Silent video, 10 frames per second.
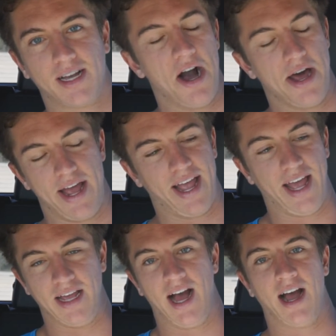God, I
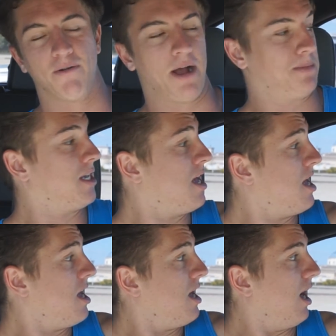hate high reps.
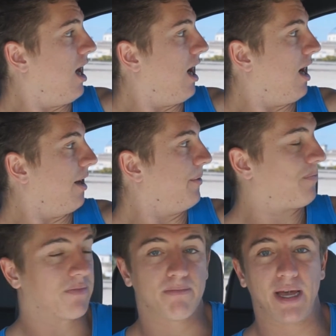
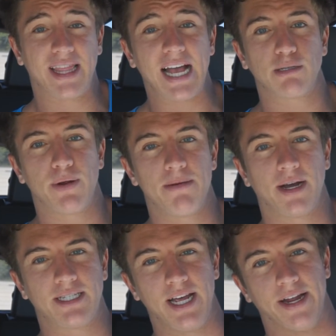But that's pretty
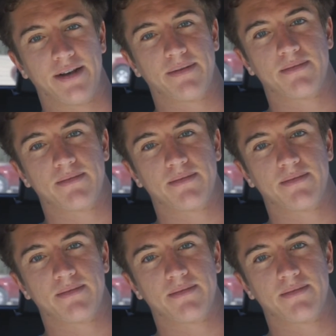much it.